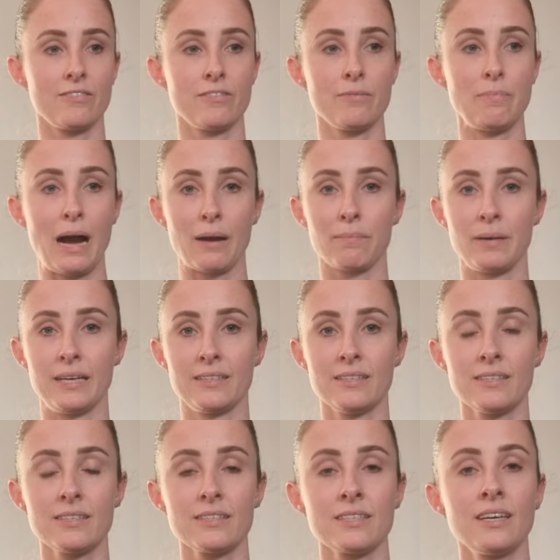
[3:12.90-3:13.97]
for back
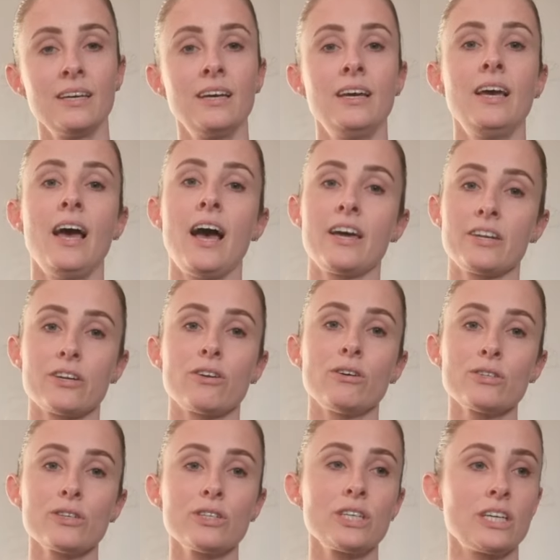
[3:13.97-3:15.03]
bends, and it
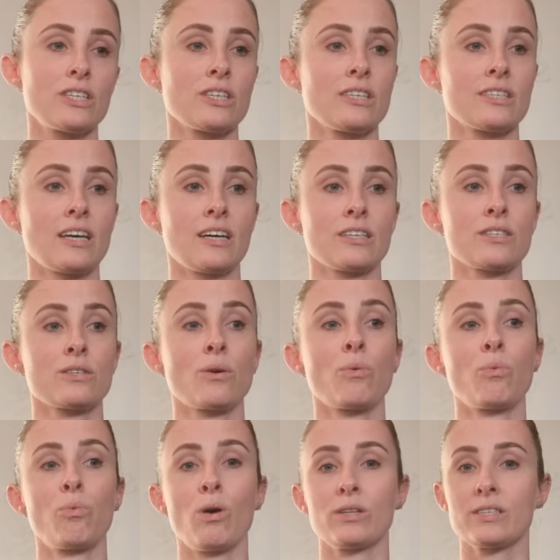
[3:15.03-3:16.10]
also teaches us
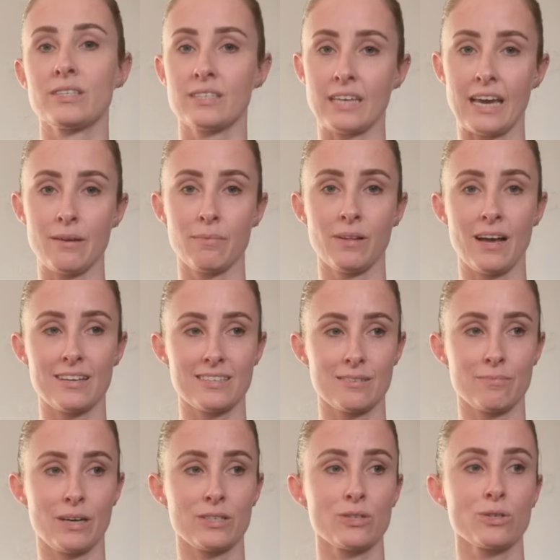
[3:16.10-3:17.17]
what
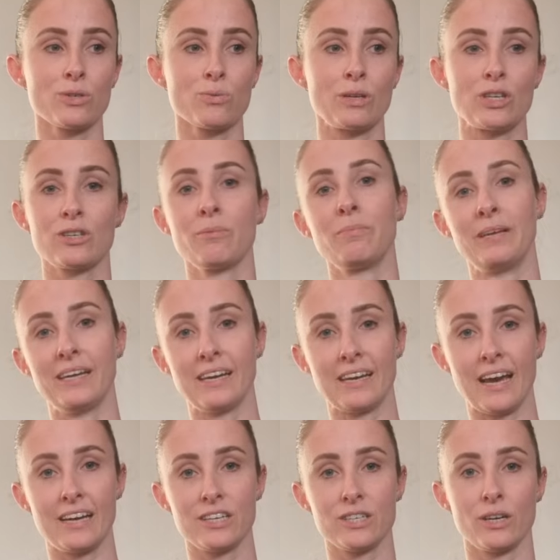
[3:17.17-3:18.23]
stabilizing muscles we should be
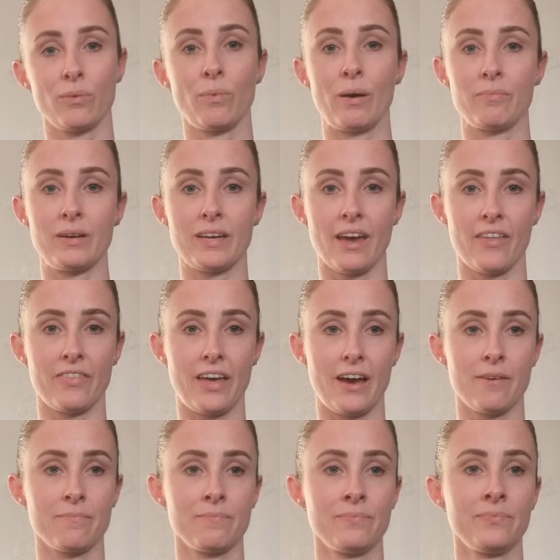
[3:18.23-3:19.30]
engaging when we get there.